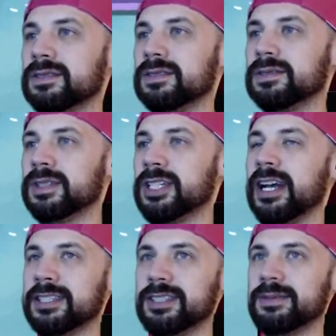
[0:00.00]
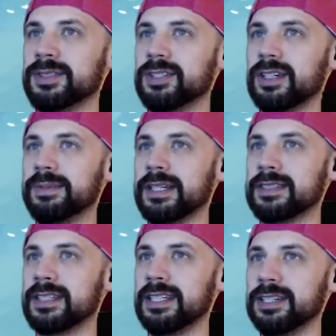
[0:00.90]
Which actually was good, because
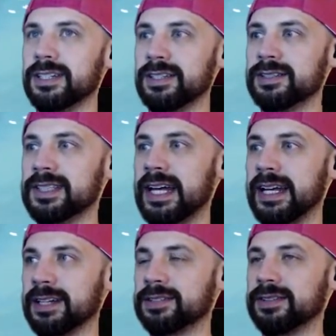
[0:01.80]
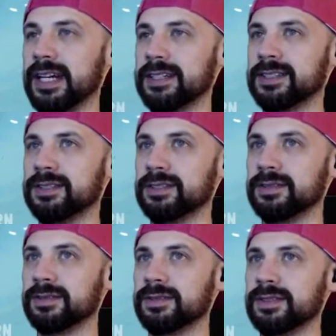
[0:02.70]
then he couldn't use that extra dice to